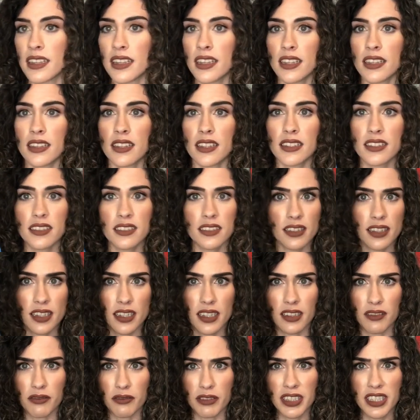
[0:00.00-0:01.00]
it's
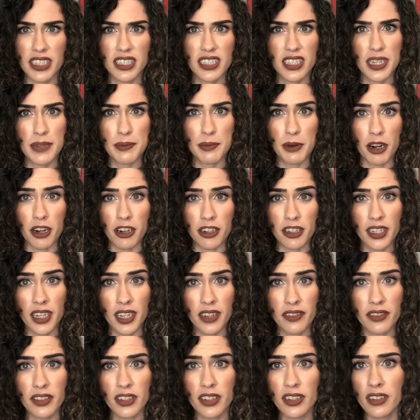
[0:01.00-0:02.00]
like a really cheap
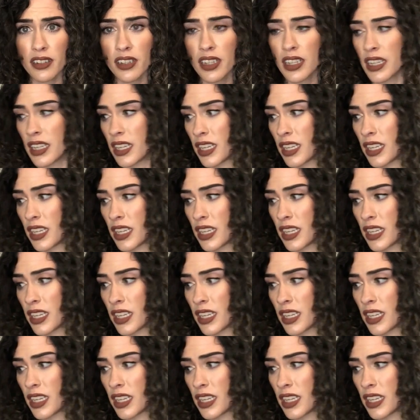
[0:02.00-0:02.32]
hardcover